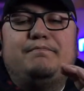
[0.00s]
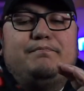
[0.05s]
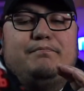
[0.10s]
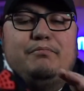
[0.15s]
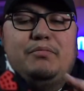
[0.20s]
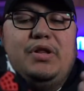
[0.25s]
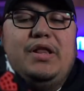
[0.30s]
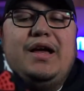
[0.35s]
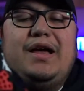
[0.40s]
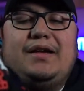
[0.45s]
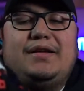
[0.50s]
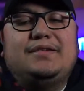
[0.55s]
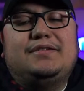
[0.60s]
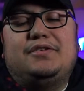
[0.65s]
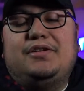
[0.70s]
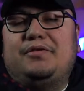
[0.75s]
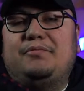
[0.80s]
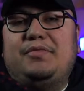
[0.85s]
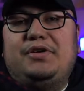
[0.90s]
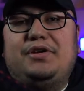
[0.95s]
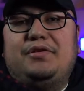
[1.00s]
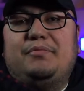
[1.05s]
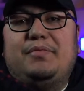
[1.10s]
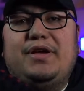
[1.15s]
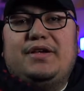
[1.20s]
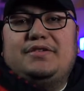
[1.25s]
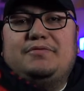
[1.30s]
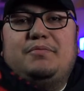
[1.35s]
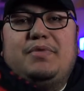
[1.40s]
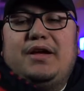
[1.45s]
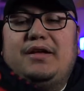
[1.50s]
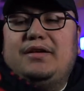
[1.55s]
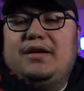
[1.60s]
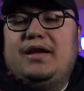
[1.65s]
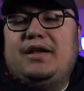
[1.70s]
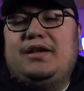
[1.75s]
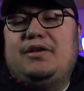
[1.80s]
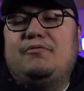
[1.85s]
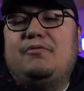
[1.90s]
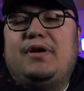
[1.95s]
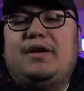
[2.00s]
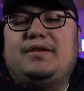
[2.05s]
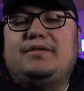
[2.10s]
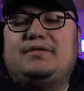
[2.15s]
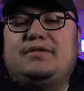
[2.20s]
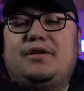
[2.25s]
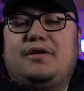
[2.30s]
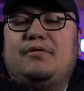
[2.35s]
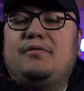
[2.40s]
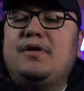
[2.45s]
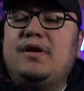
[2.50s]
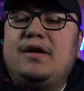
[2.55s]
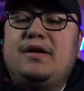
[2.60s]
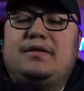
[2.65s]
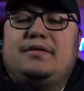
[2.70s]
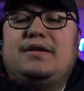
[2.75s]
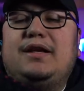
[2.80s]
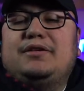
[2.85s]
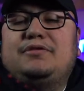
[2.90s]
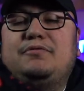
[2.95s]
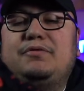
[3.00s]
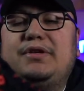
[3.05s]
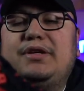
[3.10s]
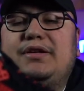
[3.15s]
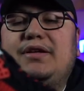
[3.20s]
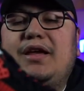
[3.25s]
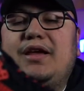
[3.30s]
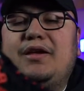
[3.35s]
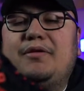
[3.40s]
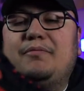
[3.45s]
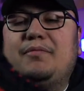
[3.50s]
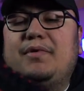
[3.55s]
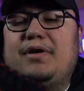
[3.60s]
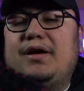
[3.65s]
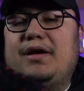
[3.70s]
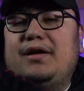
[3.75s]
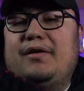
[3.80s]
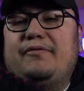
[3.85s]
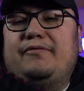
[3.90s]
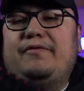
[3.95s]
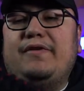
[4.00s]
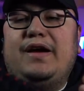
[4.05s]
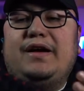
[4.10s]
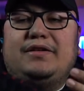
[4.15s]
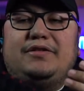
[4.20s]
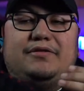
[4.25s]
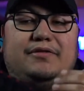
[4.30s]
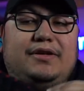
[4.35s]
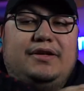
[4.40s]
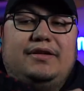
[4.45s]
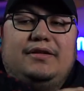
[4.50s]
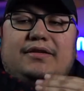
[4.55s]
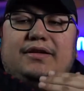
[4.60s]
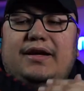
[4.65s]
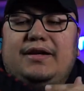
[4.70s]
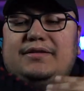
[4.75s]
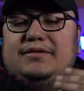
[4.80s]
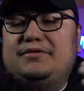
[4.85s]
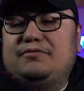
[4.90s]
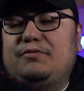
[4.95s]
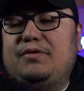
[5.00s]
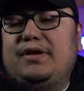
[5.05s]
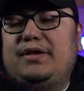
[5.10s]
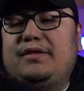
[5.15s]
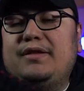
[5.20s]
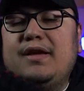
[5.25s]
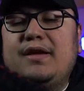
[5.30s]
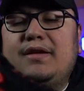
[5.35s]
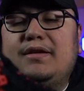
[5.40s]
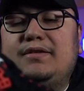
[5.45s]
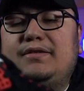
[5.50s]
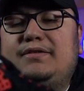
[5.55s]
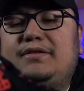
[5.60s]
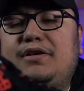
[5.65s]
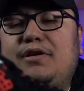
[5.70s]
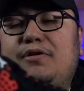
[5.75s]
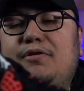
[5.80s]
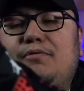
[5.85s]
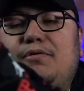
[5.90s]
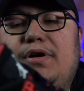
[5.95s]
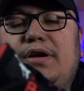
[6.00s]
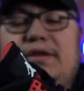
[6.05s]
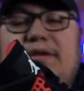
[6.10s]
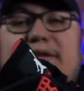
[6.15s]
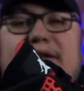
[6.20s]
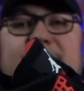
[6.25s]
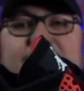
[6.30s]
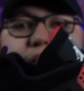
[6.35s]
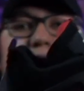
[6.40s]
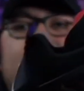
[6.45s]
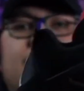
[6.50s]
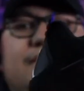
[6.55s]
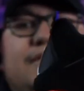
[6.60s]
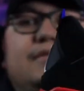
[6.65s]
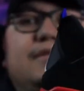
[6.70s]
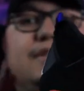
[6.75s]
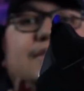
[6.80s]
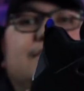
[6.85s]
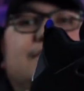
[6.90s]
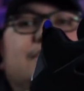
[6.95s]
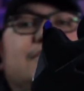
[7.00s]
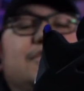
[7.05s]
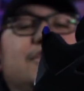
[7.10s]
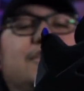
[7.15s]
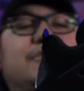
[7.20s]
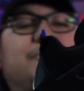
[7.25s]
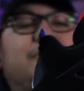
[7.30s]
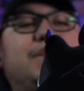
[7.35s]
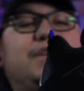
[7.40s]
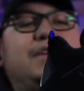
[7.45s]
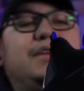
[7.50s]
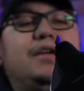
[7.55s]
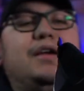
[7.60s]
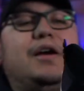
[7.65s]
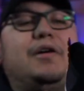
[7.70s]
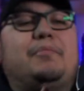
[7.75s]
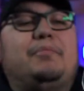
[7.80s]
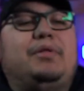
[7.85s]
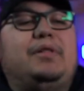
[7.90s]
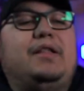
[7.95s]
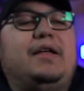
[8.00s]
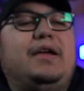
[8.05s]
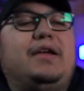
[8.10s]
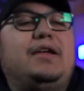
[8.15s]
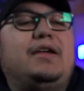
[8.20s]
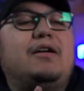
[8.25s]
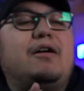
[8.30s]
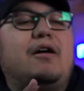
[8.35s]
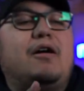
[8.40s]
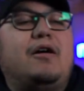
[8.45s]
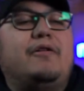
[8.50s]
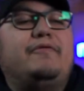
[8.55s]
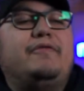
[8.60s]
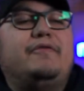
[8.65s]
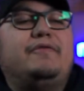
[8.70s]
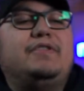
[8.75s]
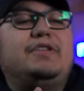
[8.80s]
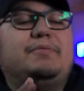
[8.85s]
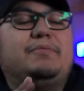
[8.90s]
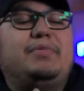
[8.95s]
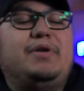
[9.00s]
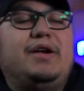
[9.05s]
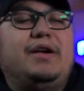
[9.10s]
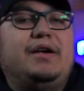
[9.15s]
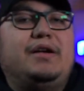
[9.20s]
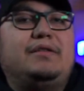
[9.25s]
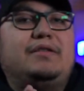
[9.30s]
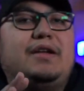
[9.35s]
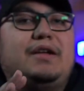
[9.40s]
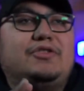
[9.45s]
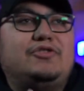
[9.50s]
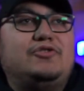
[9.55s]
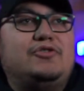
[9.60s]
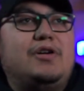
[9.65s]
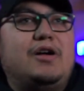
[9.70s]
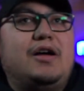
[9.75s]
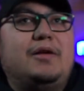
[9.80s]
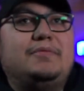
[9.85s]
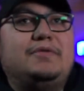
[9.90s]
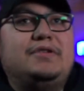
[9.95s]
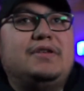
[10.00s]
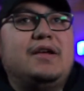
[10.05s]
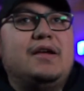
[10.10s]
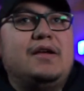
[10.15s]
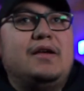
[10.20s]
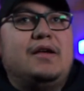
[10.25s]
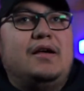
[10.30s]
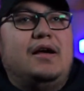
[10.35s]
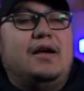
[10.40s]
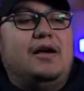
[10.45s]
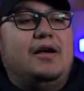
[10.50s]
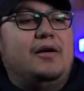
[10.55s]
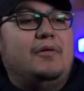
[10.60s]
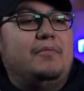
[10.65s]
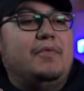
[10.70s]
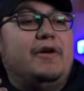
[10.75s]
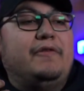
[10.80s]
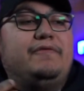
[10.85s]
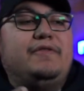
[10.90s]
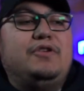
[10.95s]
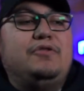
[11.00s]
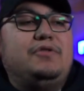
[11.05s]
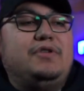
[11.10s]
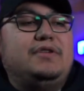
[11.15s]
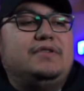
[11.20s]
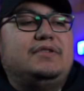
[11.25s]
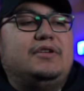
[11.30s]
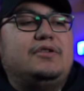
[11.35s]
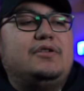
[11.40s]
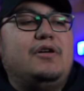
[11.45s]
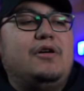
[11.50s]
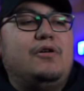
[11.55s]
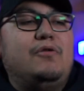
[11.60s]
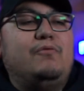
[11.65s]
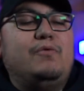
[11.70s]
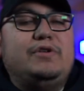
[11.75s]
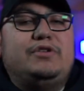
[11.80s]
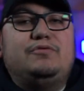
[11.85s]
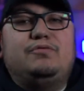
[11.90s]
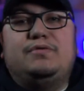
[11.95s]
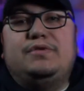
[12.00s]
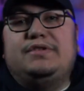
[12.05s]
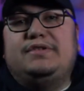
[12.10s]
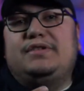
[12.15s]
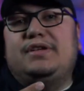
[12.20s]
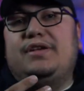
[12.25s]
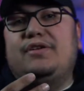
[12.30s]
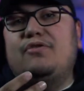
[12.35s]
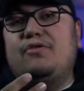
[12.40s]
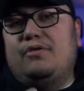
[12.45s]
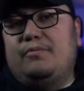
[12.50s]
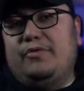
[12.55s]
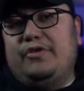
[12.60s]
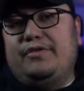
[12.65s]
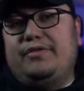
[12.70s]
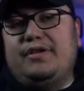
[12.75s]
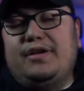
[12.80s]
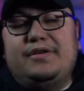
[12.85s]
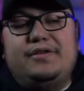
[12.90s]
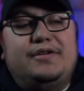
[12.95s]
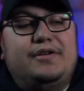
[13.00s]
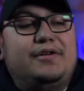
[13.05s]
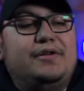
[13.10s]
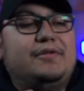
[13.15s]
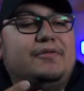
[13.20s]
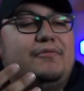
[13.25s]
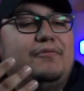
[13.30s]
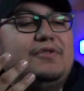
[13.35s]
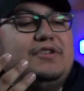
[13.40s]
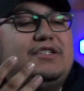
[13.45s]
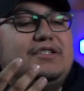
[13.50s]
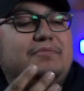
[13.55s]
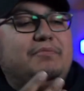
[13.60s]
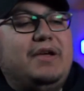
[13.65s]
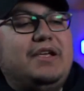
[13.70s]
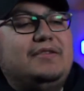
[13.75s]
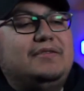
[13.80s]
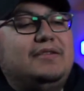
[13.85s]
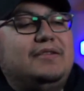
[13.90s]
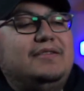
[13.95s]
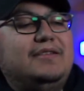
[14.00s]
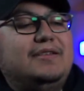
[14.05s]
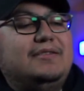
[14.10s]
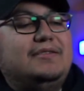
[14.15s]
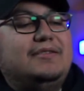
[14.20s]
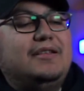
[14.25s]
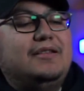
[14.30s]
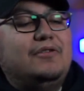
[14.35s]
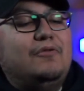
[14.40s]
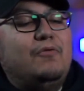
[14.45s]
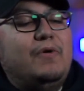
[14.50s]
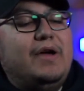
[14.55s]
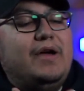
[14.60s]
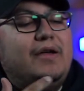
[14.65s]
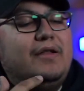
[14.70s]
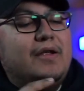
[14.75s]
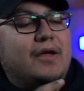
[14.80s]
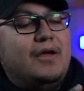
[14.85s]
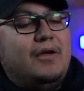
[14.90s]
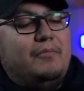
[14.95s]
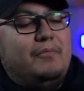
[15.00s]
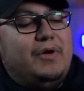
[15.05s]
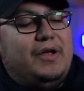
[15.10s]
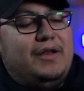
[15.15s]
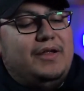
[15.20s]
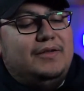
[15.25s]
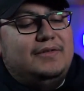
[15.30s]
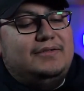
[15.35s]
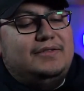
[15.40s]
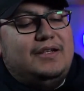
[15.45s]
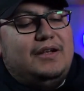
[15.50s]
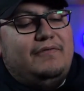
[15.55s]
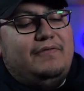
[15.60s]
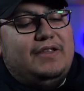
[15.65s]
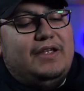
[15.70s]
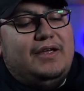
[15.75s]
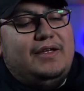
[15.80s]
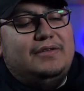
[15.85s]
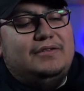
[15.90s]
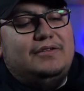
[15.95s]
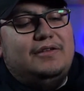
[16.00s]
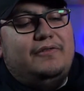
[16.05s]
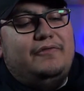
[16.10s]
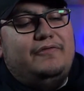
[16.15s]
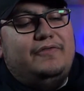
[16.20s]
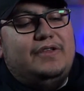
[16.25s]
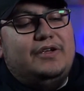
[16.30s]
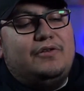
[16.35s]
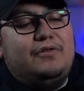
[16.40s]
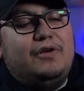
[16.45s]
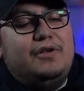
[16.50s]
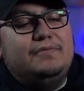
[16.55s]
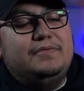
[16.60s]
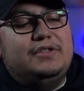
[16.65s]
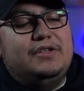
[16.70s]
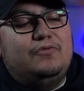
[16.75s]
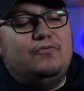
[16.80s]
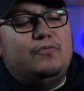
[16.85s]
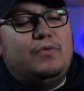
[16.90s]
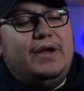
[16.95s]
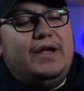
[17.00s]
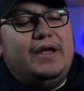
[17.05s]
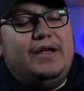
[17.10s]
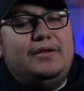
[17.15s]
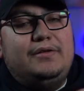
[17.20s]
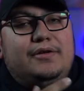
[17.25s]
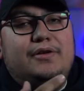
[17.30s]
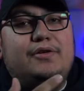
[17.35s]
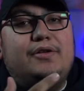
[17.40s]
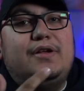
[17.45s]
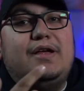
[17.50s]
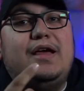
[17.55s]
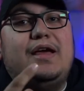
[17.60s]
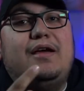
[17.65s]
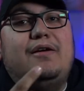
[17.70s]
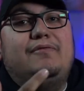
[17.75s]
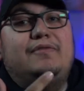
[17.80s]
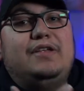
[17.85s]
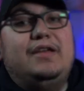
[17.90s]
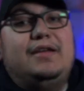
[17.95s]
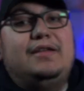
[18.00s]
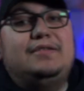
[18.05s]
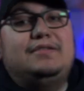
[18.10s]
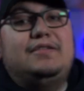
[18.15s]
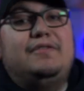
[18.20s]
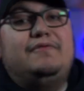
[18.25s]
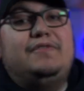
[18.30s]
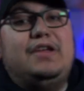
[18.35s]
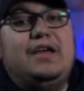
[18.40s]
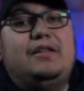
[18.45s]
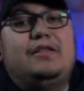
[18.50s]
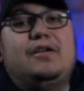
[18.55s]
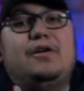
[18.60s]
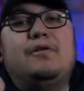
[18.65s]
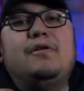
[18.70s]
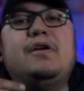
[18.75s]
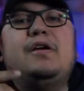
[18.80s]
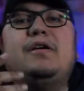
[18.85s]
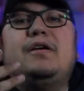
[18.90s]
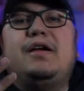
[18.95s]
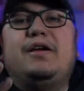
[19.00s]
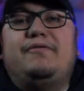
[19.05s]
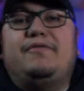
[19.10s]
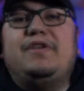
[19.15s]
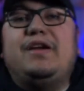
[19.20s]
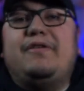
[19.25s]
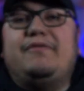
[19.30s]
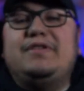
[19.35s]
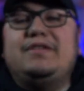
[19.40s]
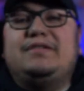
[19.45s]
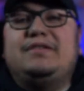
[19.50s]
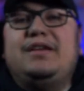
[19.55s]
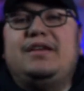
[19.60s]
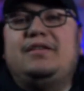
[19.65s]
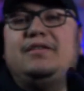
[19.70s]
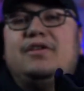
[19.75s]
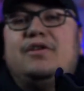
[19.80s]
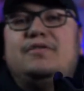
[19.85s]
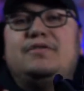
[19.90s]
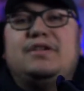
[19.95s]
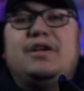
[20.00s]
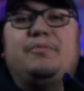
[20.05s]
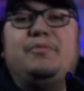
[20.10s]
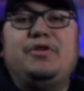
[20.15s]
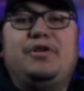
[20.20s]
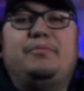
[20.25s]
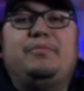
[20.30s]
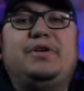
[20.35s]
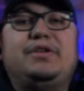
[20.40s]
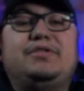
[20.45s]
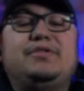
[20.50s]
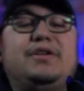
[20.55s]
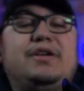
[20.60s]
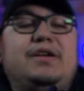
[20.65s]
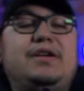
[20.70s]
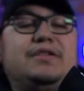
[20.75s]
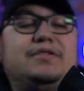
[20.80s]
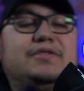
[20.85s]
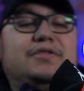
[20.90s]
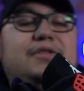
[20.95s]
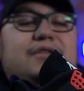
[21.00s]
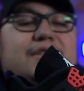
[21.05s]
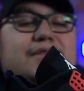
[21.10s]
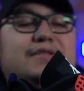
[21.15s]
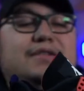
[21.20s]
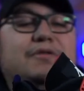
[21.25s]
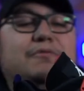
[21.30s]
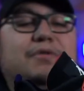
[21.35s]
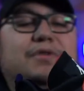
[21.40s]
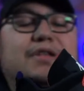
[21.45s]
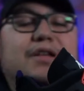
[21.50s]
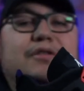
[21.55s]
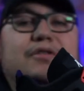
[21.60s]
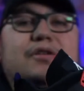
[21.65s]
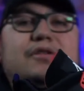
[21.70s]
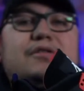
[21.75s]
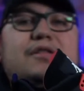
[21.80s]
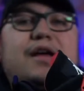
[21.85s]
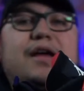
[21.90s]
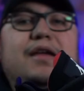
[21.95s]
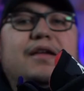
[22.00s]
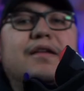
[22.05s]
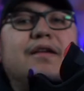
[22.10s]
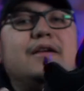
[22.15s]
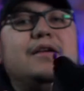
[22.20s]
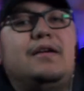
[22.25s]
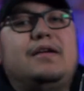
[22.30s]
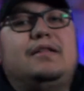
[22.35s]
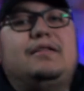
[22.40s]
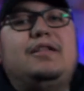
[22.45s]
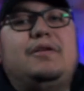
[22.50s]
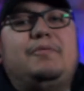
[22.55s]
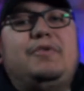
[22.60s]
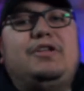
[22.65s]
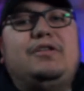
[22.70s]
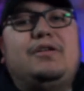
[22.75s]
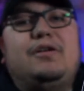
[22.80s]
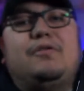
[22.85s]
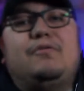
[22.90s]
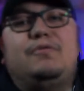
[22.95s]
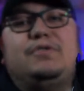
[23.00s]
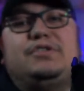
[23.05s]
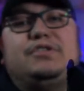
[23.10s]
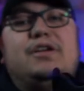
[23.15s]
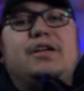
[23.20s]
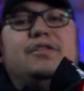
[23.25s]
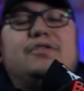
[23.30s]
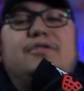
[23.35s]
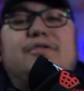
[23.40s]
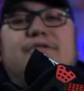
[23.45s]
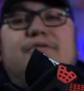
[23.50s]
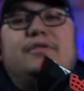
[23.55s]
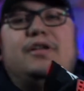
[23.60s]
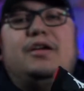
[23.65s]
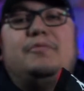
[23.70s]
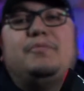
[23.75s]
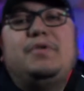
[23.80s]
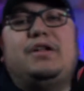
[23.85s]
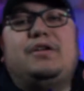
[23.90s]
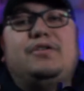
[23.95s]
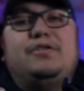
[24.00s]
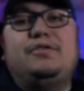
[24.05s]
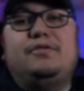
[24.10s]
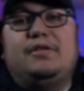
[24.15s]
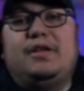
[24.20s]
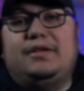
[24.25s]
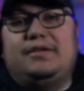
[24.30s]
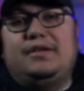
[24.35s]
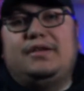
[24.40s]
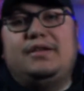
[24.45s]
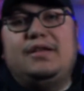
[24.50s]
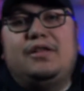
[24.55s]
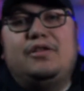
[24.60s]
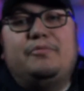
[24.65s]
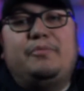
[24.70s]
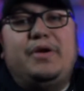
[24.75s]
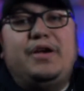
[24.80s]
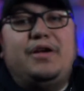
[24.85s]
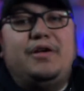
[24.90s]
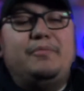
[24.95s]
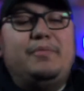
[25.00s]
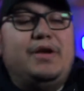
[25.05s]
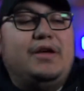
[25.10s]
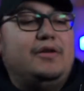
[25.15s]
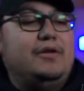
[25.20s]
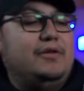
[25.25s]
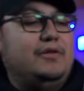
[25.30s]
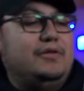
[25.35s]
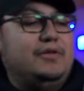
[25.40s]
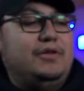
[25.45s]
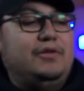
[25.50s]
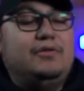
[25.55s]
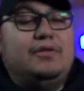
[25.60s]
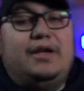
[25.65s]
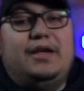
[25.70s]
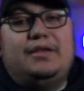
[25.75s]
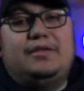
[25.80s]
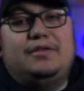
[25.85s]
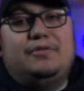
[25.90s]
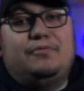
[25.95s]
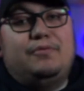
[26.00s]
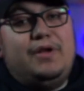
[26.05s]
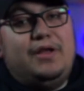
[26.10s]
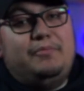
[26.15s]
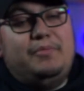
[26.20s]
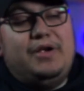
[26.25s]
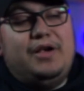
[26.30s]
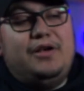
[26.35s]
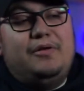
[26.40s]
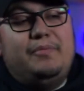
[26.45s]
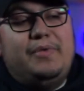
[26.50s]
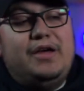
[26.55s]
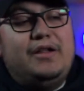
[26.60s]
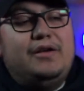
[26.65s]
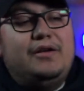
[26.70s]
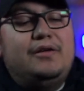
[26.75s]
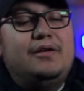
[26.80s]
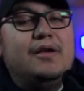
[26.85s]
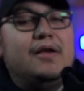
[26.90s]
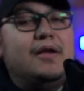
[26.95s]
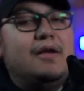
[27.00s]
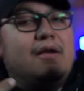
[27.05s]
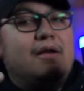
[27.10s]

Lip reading: black is going to be your best bet anyway. So that's what they came factory laced with. So again, this is going to be a play off of the pair that dropped a few years ago, which was the normal Thunder, which is basically this silhouette, but instead of the hits of the crimson red, you're gonna have the hits of yellow. If you haven't seen those, I'll put a picture here so you can see what they look like, and let me know which color do you like better. Do you like the yellow pair better? Do you like the red pair better?